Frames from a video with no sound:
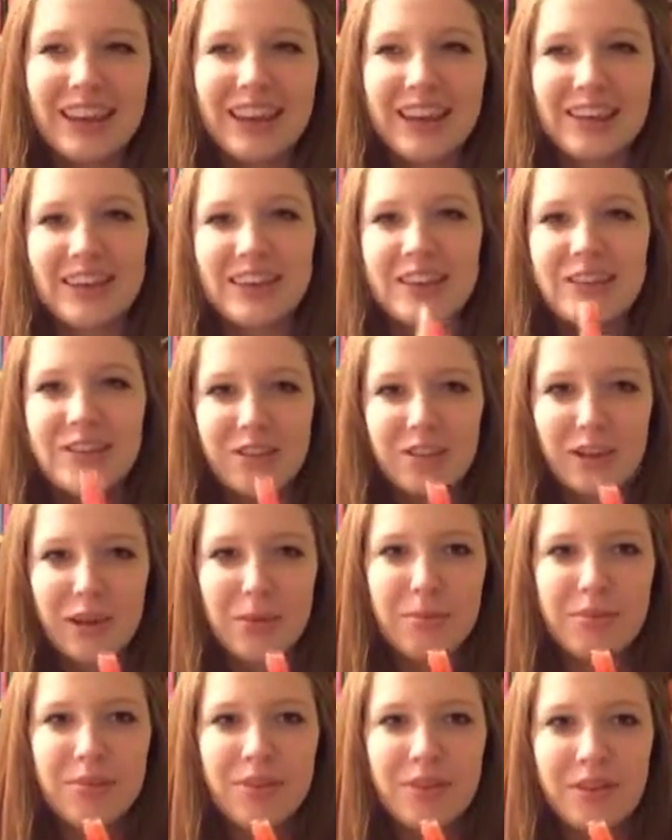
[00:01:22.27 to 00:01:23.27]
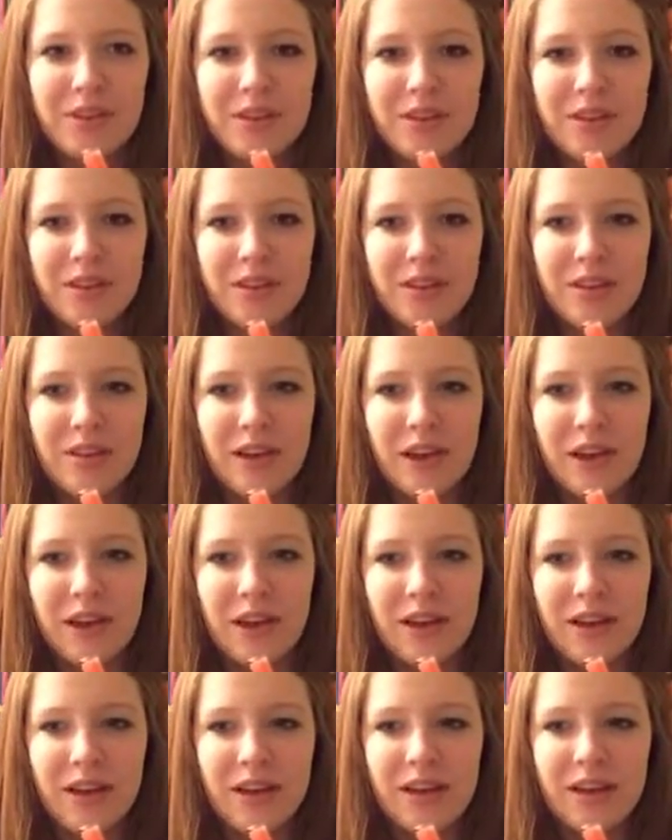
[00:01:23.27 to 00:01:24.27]
Like, it tints your lips
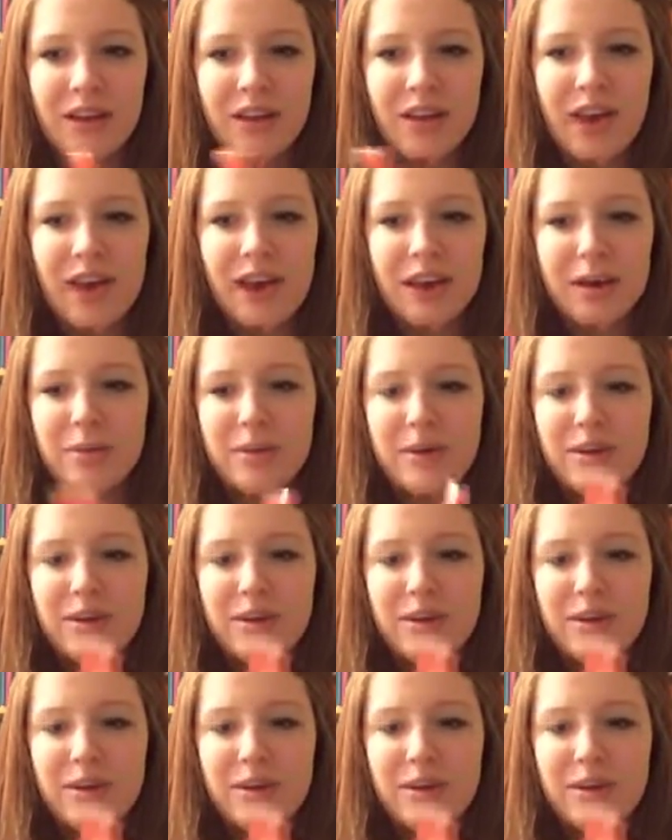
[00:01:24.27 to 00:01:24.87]
and